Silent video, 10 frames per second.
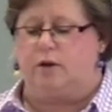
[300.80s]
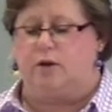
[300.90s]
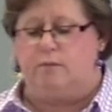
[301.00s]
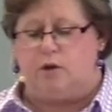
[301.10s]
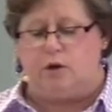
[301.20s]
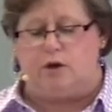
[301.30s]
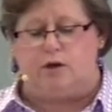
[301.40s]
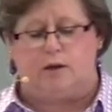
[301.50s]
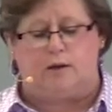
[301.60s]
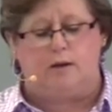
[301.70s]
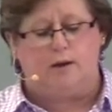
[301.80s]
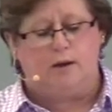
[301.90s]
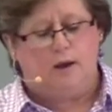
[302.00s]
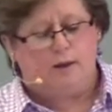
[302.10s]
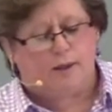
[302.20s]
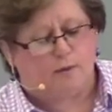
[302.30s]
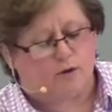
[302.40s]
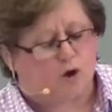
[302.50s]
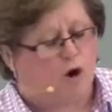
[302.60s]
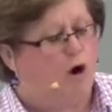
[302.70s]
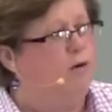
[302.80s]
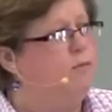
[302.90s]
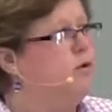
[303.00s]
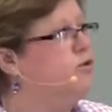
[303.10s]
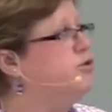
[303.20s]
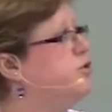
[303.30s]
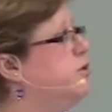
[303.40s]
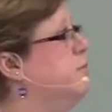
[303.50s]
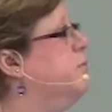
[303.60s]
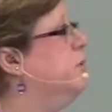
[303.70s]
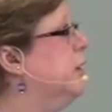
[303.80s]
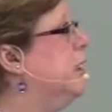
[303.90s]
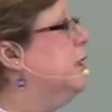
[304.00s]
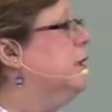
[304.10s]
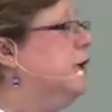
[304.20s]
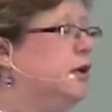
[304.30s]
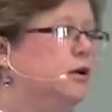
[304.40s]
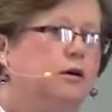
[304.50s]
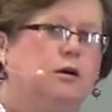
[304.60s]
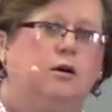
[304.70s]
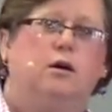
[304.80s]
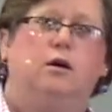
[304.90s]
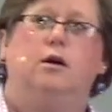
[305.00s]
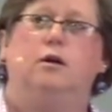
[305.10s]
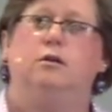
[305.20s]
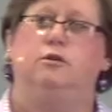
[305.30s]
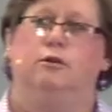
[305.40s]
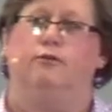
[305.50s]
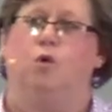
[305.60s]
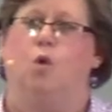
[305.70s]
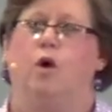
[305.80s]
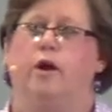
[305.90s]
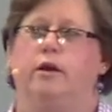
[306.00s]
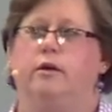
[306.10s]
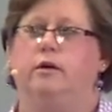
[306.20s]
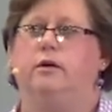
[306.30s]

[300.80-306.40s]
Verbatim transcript: a community that was almost completely devoid